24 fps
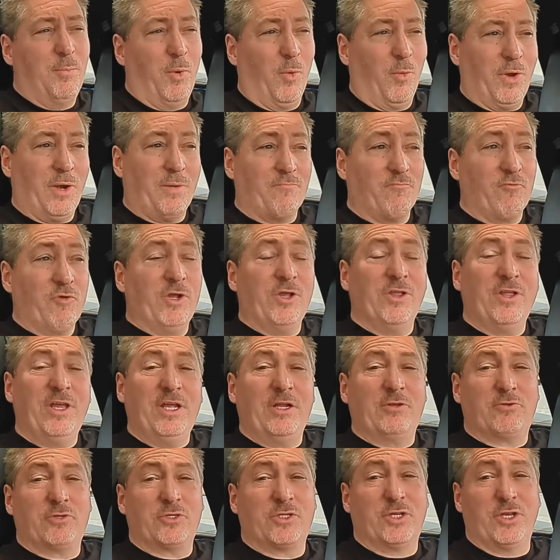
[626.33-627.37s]
But what I'm
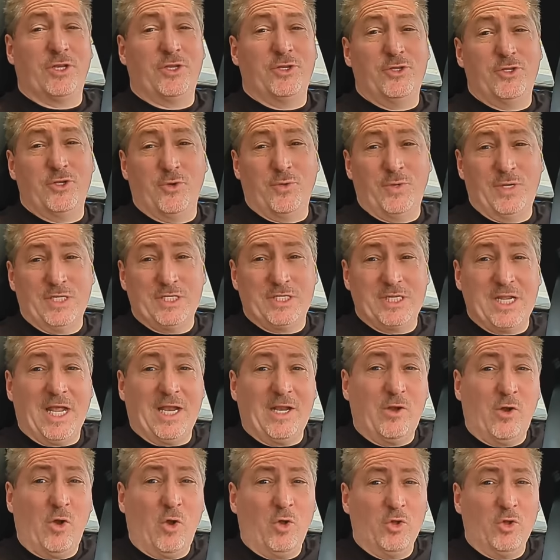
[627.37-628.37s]
really interested in doing is getting